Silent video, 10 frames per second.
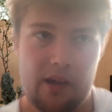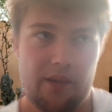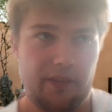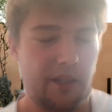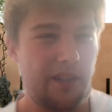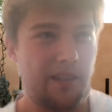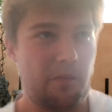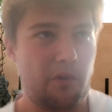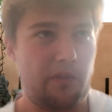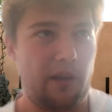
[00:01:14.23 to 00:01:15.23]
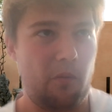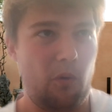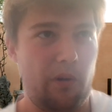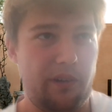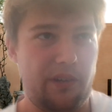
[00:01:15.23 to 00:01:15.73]
they just need to prove that
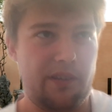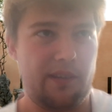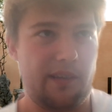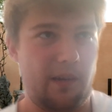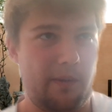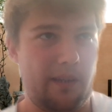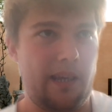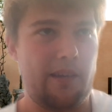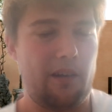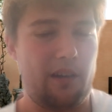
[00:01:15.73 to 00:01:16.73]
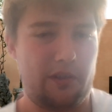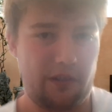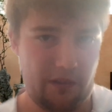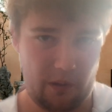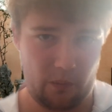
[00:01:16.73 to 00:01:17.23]
more consistently. I mean, the end of last
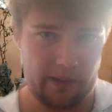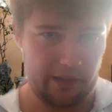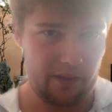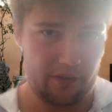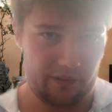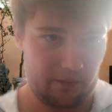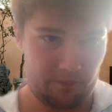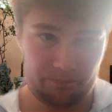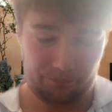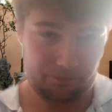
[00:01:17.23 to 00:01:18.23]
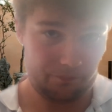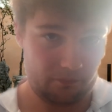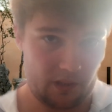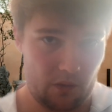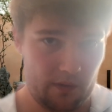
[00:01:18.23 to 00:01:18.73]
season, they were really good, I think.
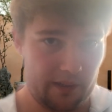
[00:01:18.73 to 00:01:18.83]
Really